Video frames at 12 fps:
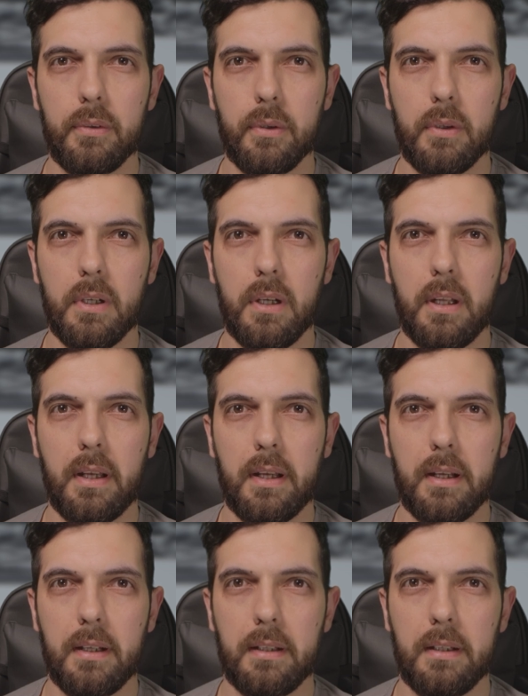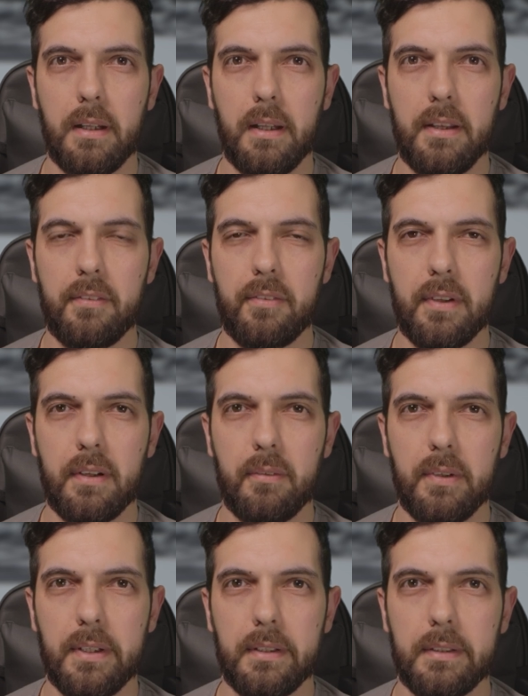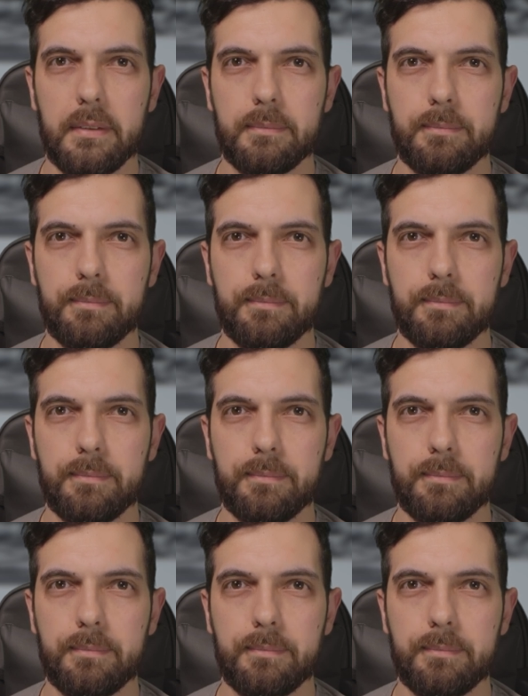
you are like a leaf in the wind.